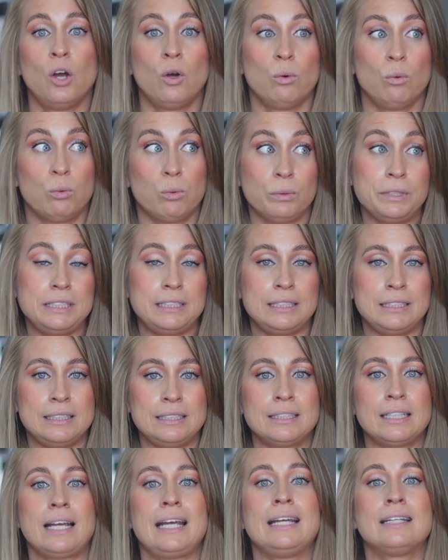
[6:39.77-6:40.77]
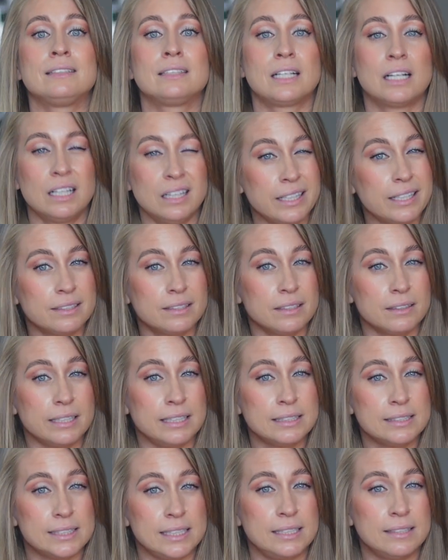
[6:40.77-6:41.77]
read, and click the
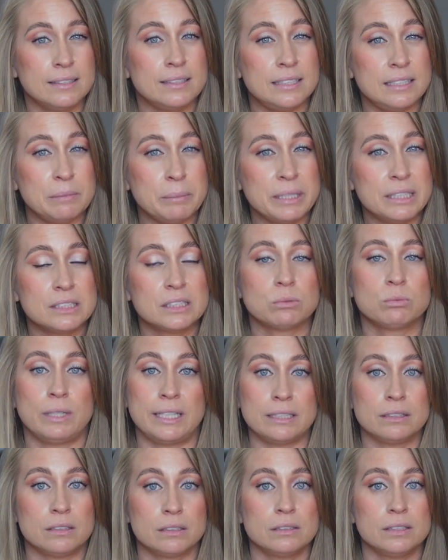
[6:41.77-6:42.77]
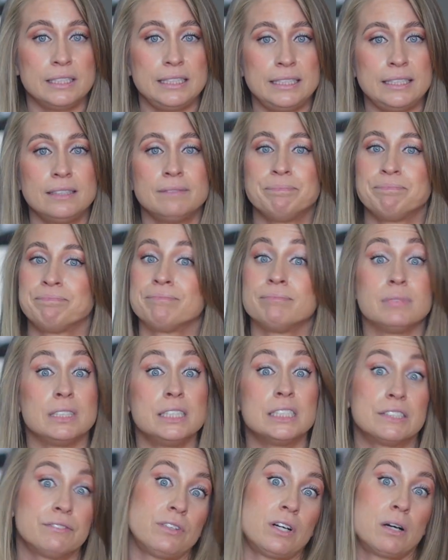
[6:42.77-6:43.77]
links in the emails regularly
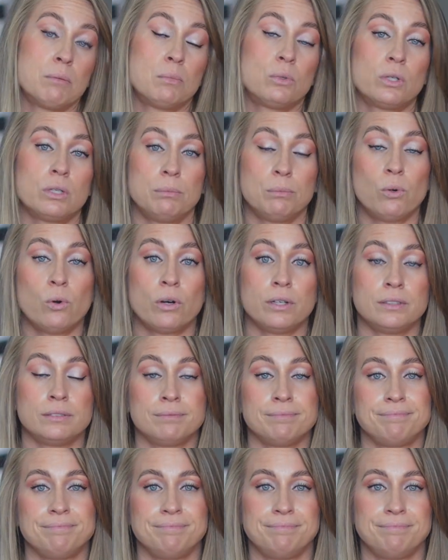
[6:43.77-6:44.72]
is far more important.